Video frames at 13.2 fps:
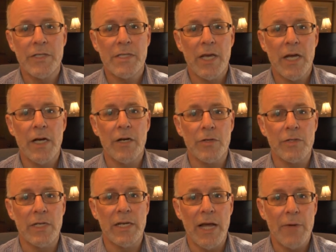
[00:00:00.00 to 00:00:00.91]
scarce,
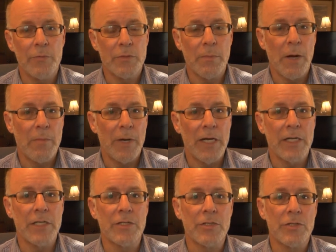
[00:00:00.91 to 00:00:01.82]
and that was my main
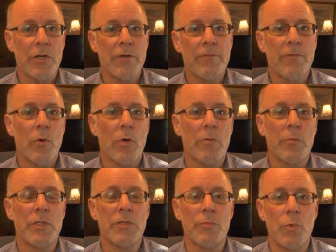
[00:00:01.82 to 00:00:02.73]
concern for her,
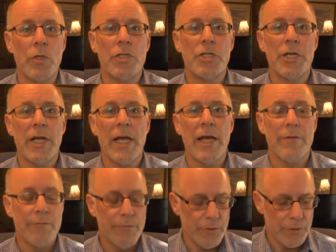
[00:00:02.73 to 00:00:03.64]
was would she
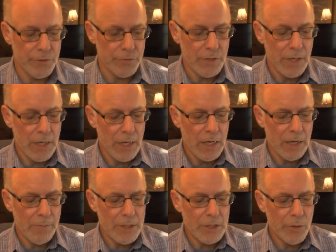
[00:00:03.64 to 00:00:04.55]
have food.
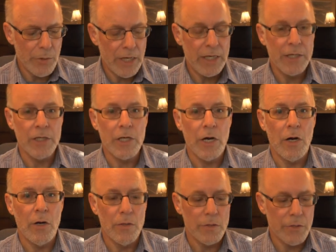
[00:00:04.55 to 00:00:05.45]
Let me go ahead and
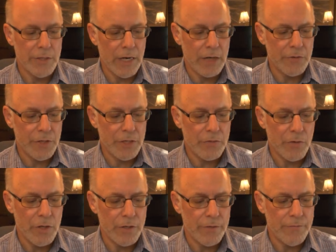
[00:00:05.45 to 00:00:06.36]
call her and I'll get her
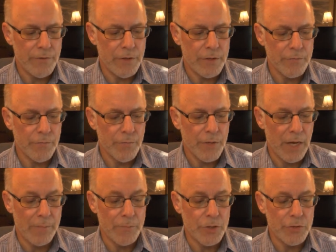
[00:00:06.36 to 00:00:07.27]
on the phone.
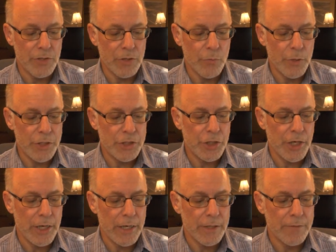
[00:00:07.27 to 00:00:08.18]
I'm using
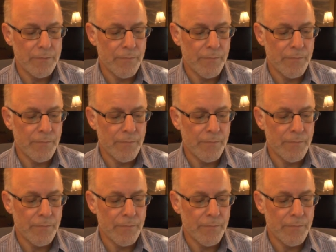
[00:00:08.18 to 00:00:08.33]
WeChat.